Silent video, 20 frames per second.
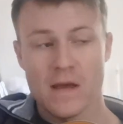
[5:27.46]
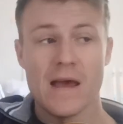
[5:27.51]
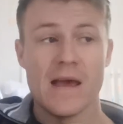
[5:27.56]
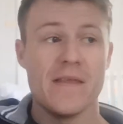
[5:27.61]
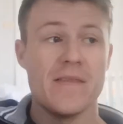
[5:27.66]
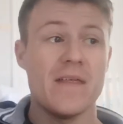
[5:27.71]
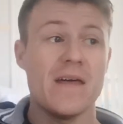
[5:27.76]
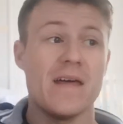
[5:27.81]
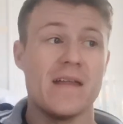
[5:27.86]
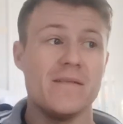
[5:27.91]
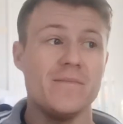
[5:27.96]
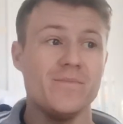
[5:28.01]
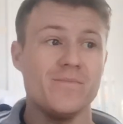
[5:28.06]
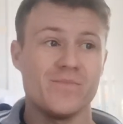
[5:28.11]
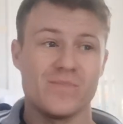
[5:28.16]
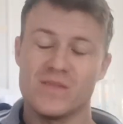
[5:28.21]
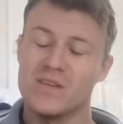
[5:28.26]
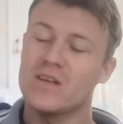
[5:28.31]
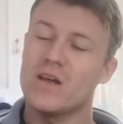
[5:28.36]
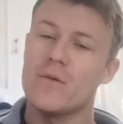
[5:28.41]
And then
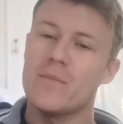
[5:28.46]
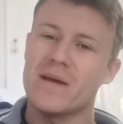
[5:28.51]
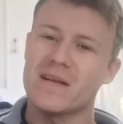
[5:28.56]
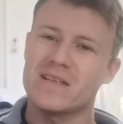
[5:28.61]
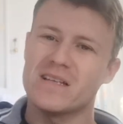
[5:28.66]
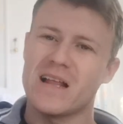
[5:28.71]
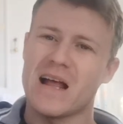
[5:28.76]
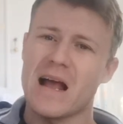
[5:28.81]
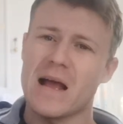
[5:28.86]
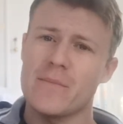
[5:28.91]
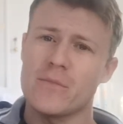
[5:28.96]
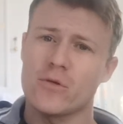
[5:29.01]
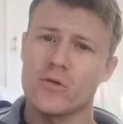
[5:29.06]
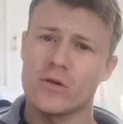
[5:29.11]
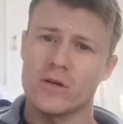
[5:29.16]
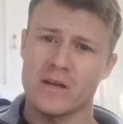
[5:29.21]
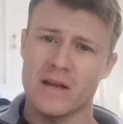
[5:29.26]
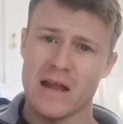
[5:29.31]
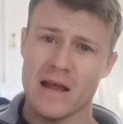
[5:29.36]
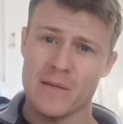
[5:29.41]
you go back to the hammer
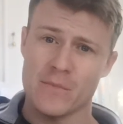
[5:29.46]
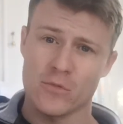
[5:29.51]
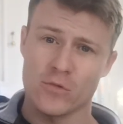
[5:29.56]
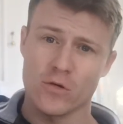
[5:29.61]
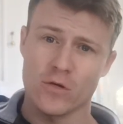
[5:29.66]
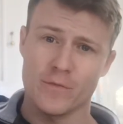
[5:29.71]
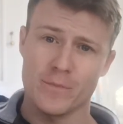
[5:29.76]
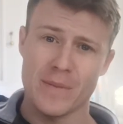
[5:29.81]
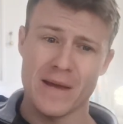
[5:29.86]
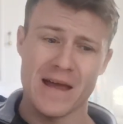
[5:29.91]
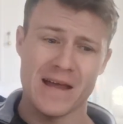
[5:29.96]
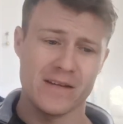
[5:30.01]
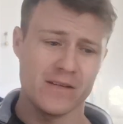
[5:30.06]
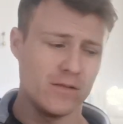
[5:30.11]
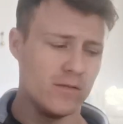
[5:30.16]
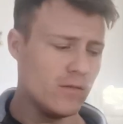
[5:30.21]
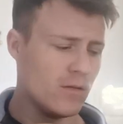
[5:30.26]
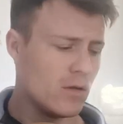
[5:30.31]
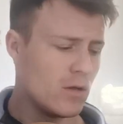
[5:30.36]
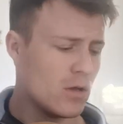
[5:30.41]
on, hammer off
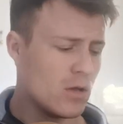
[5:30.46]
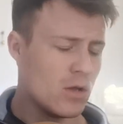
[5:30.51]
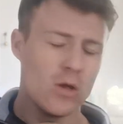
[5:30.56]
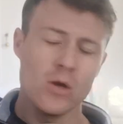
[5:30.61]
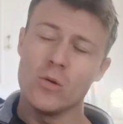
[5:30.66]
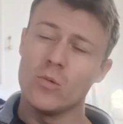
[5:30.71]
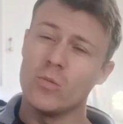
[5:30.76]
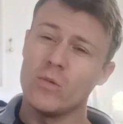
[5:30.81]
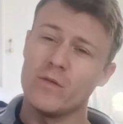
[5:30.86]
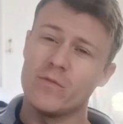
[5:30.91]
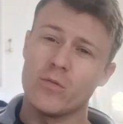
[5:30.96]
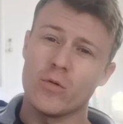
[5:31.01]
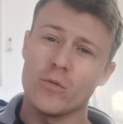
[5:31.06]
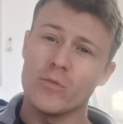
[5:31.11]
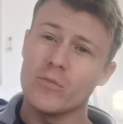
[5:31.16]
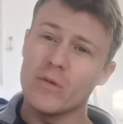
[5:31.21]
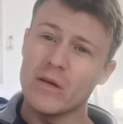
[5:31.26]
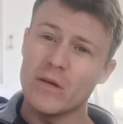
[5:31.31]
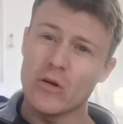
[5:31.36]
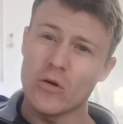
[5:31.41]
pattern with
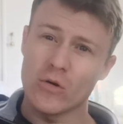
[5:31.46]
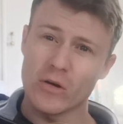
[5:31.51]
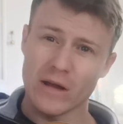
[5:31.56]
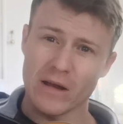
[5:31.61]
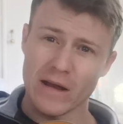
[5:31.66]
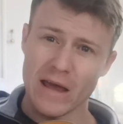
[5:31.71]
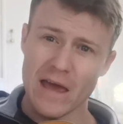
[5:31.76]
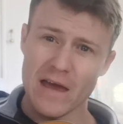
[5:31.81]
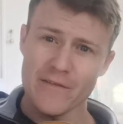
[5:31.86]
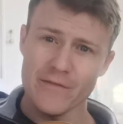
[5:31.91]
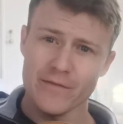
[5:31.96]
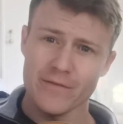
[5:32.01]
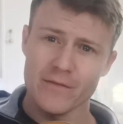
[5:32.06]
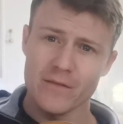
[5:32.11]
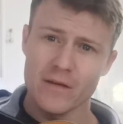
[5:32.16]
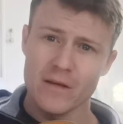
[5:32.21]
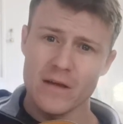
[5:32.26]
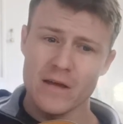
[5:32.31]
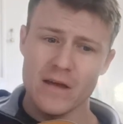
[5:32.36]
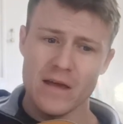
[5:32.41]
what we called our F.
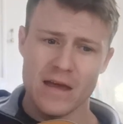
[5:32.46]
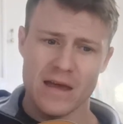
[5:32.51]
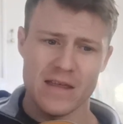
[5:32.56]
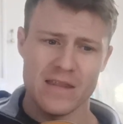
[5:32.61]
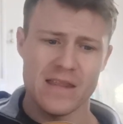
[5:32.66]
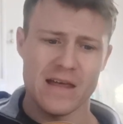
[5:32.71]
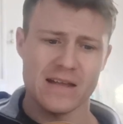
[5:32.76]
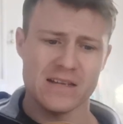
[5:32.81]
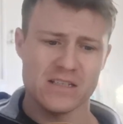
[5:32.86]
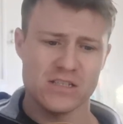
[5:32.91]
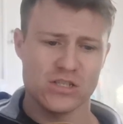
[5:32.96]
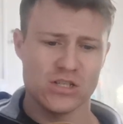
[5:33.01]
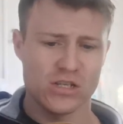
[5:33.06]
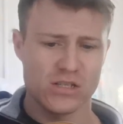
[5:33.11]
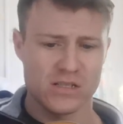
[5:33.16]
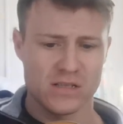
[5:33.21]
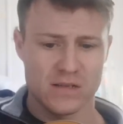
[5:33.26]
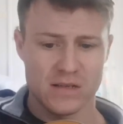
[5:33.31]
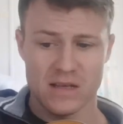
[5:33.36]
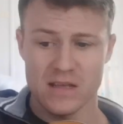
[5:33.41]
And that's
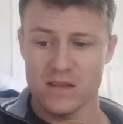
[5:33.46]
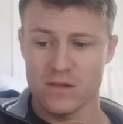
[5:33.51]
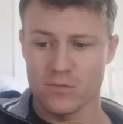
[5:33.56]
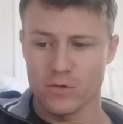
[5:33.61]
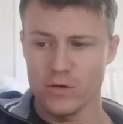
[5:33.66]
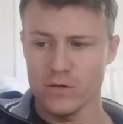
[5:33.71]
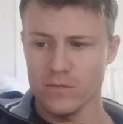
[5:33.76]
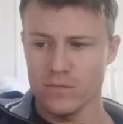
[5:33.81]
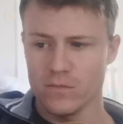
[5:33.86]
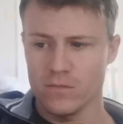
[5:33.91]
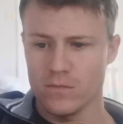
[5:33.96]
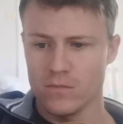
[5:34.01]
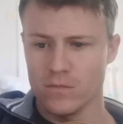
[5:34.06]
just hit the root.